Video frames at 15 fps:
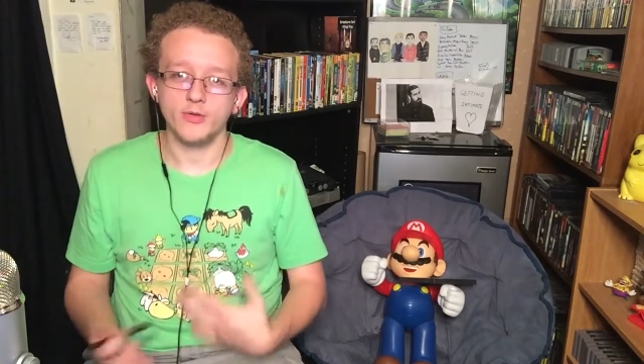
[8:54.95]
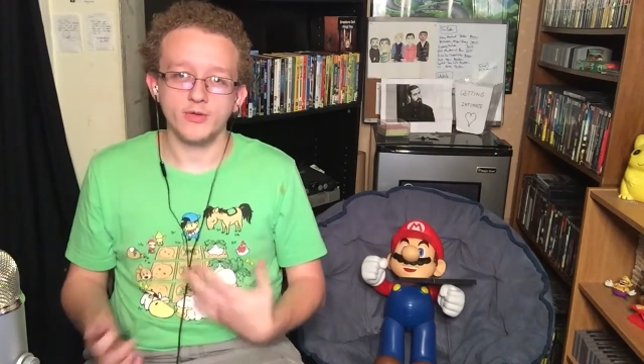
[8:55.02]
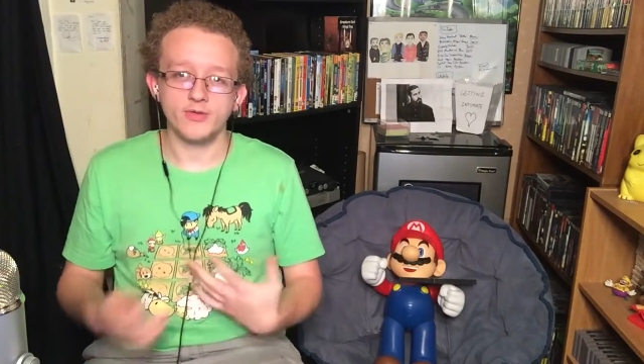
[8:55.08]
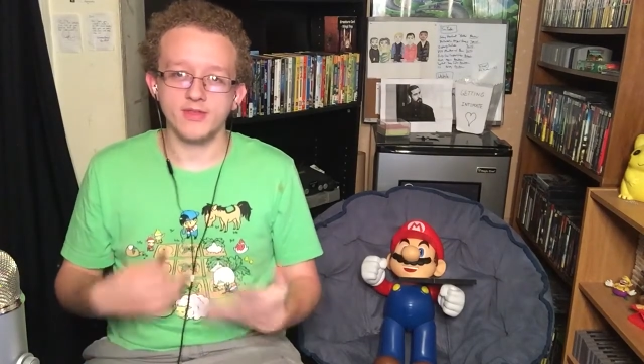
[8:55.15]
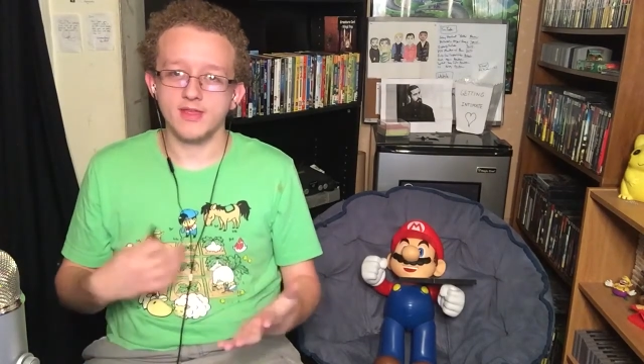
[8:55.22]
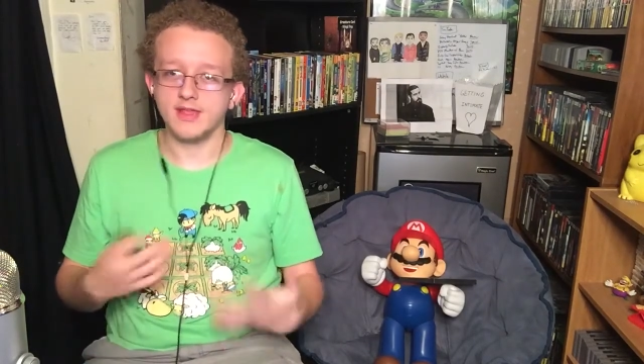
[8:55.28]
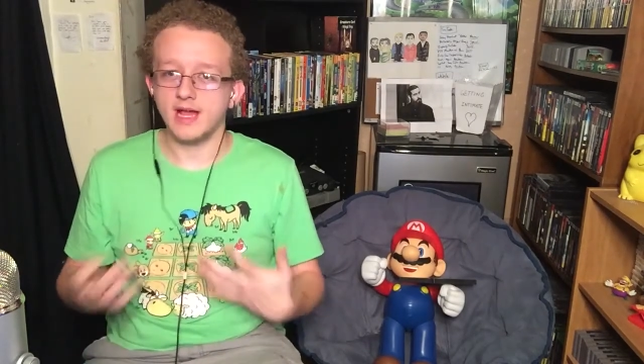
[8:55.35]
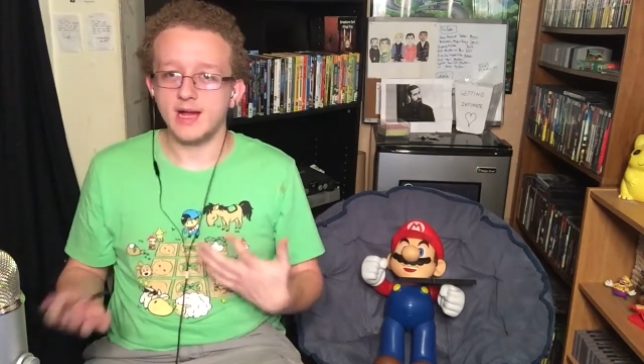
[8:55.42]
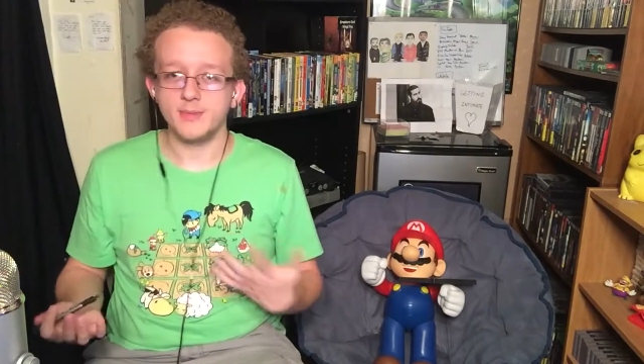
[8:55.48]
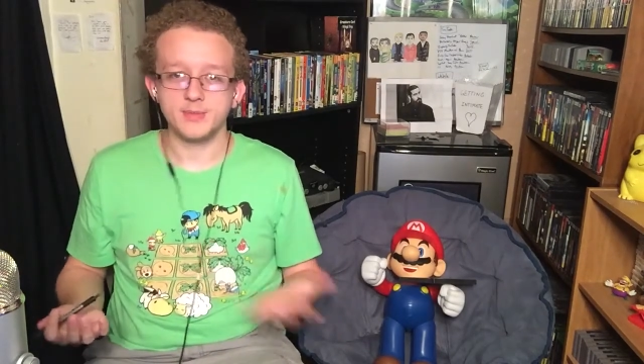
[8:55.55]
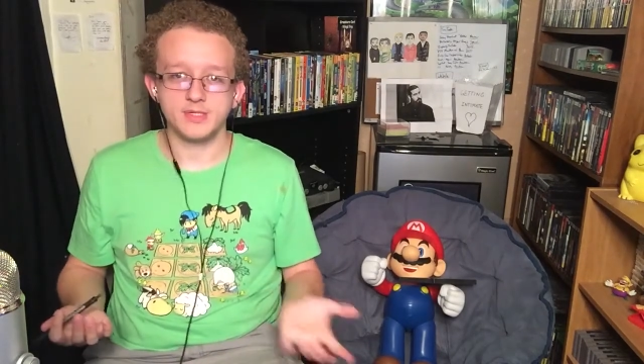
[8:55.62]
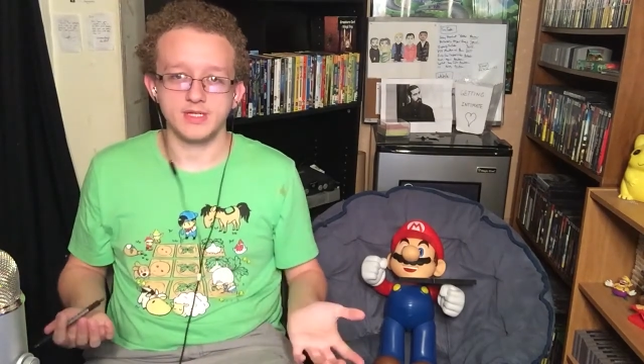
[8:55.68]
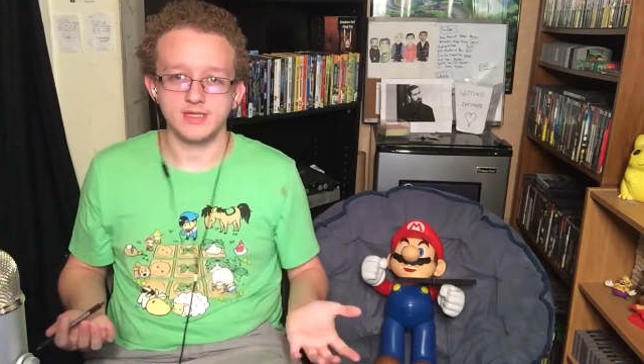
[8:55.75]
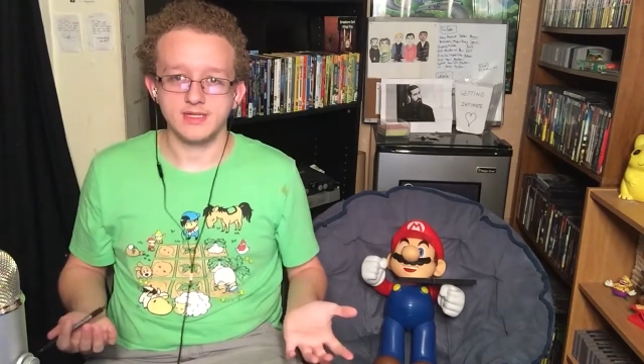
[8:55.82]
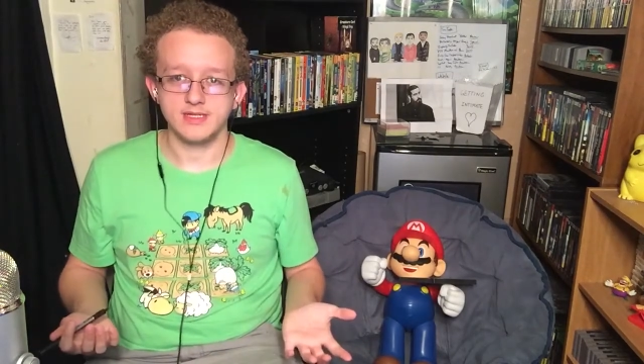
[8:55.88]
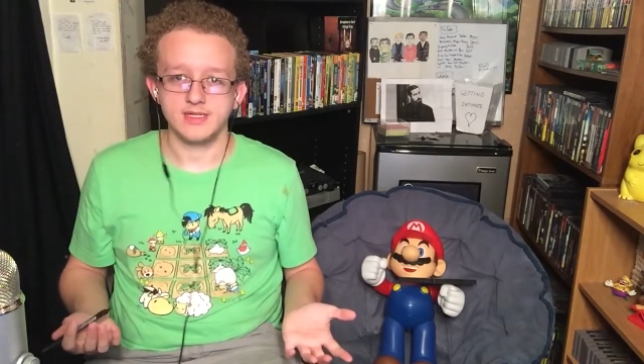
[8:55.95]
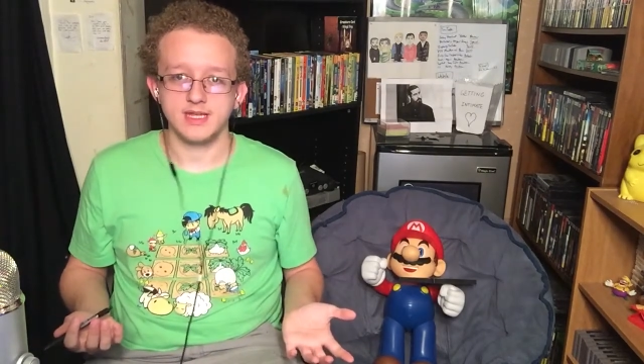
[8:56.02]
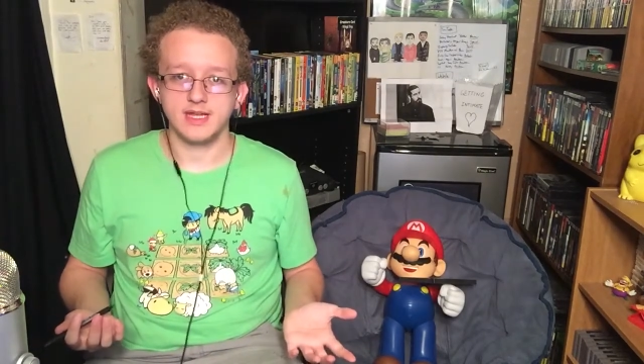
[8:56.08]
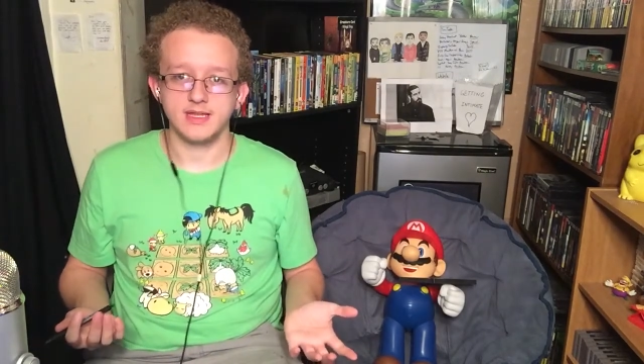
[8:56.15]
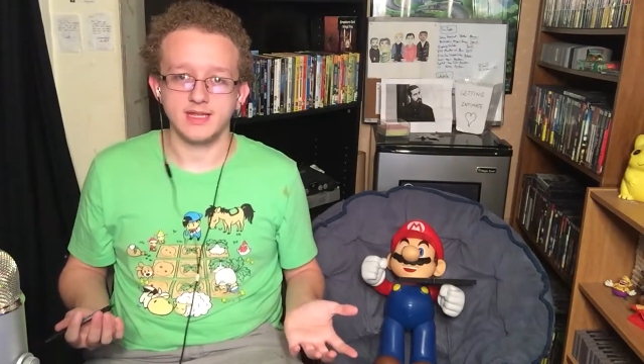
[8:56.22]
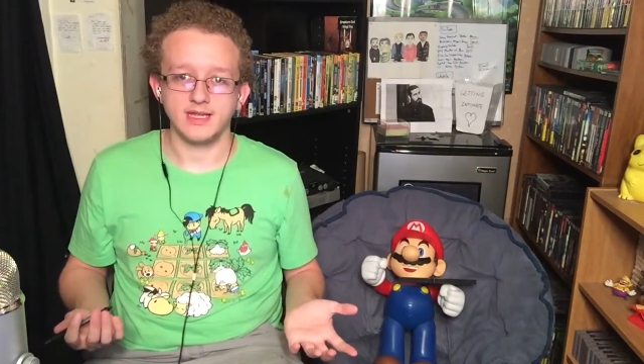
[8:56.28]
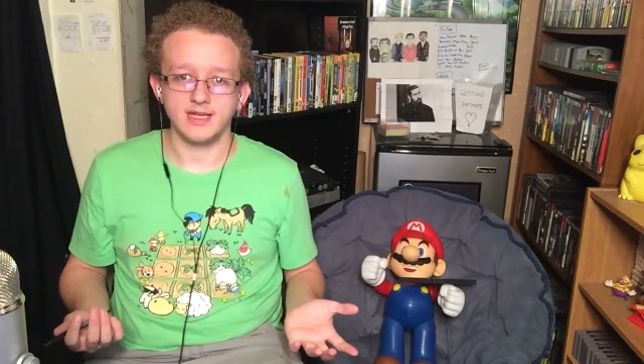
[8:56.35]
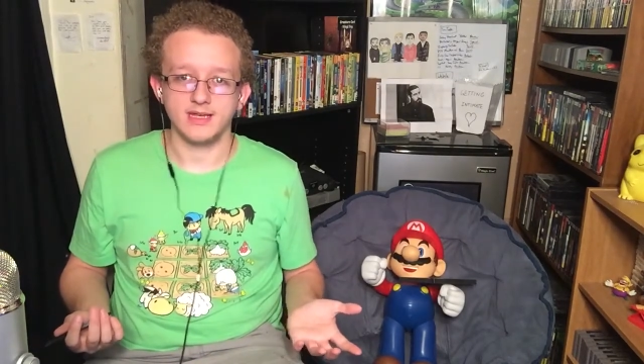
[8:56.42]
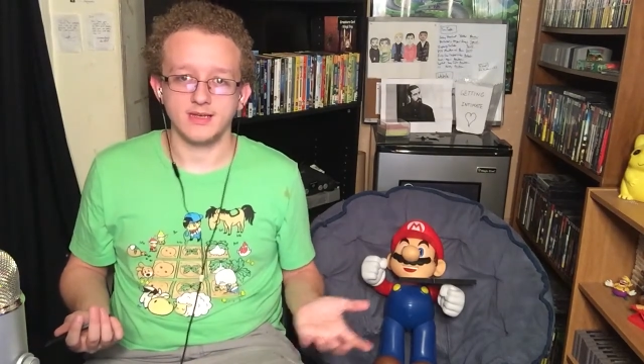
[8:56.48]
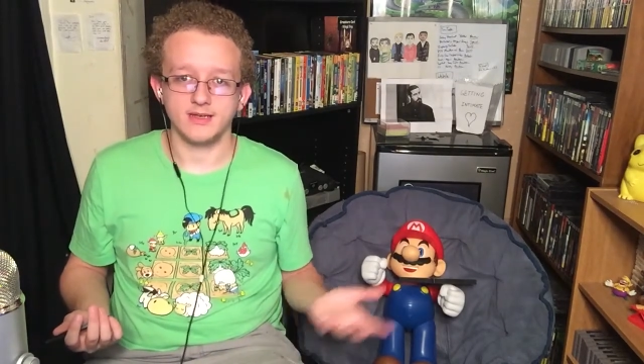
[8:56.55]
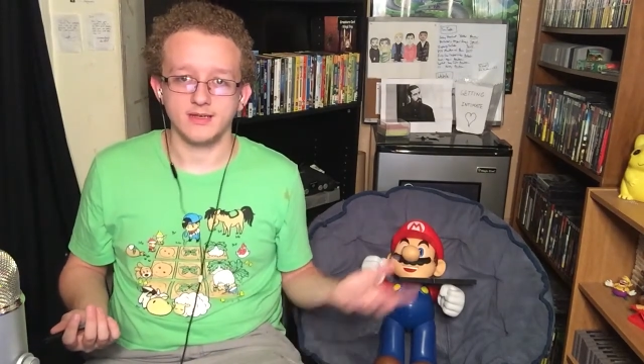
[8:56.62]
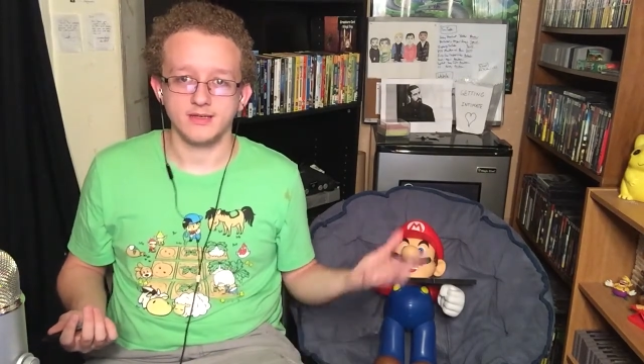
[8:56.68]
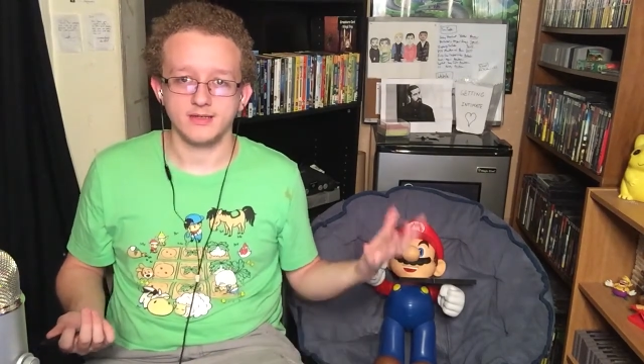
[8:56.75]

those as options, and then